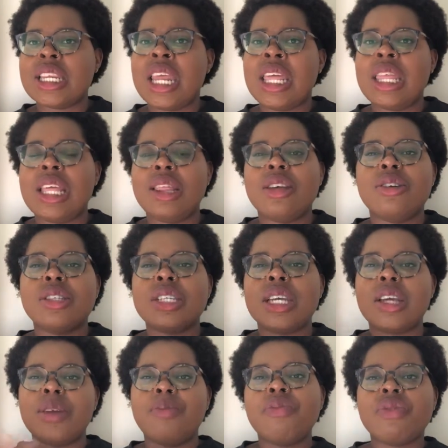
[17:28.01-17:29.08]
And I think there's
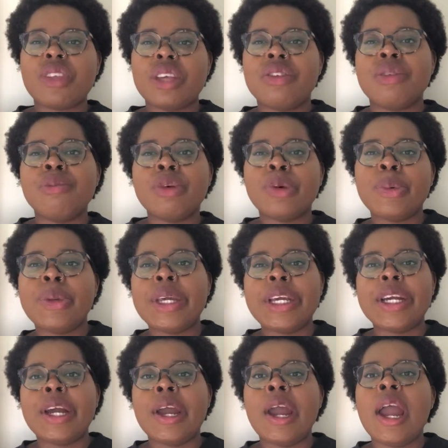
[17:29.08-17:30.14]
like some
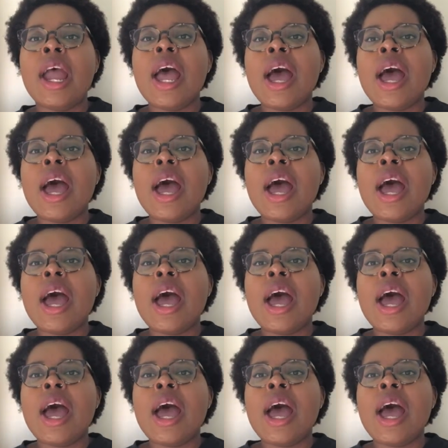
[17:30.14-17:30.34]
queer